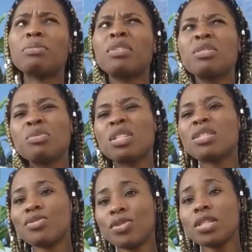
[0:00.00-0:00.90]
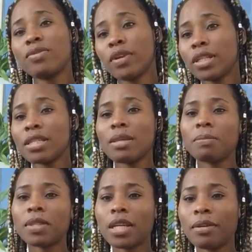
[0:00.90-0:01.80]
but it was stressful at the
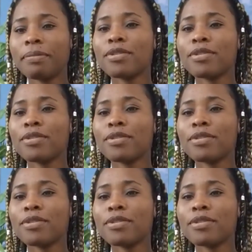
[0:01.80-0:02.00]
same time.